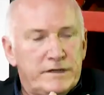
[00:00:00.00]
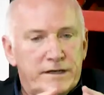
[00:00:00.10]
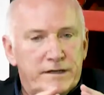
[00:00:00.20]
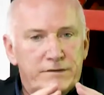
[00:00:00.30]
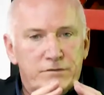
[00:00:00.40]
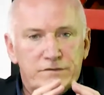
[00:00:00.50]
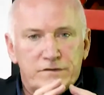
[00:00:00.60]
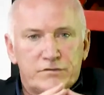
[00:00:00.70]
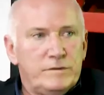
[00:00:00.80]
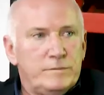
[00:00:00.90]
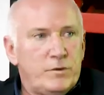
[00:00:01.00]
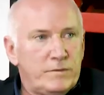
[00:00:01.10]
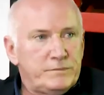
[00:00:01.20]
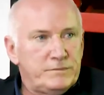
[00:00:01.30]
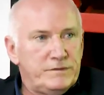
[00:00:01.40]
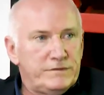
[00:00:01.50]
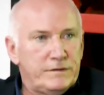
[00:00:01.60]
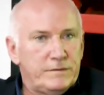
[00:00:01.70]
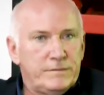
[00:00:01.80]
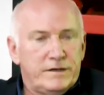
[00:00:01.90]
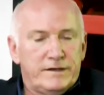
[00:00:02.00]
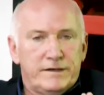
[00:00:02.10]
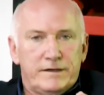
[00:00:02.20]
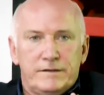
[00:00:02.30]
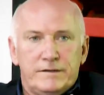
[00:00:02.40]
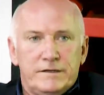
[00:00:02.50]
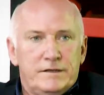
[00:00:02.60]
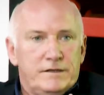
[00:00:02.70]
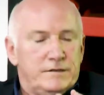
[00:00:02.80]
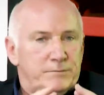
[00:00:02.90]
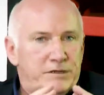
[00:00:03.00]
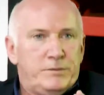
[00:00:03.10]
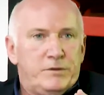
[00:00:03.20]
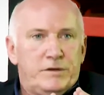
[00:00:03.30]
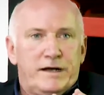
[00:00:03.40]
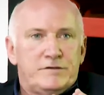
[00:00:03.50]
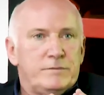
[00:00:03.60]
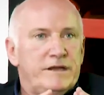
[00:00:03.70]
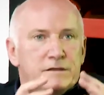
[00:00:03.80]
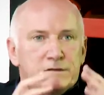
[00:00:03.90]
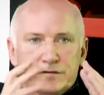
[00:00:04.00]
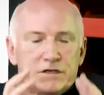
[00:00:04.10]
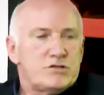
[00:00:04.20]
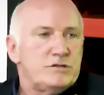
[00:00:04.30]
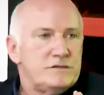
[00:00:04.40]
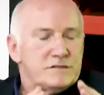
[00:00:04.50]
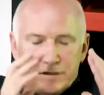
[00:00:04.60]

and there was extreme optimism. People had to make concessions,